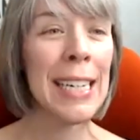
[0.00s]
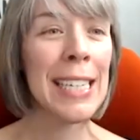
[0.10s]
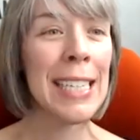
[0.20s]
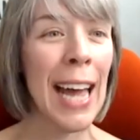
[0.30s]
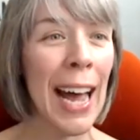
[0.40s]

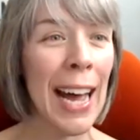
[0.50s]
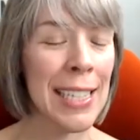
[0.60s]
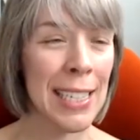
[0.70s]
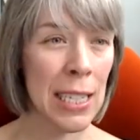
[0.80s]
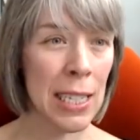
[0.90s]
to
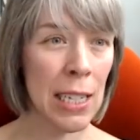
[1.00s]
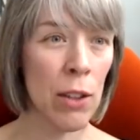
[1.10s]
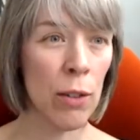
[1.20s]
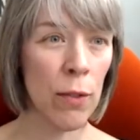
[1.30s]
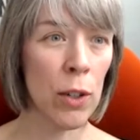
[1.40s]
ask to see
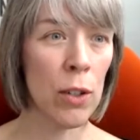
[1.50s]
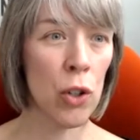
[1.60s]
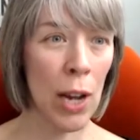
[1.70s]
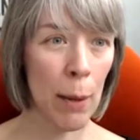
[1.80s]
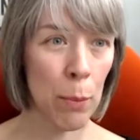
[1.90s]
their first
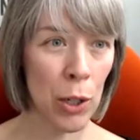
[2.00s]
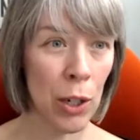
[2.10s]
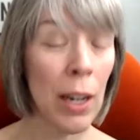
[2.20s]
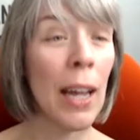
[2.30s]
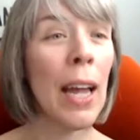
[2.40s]
chapter.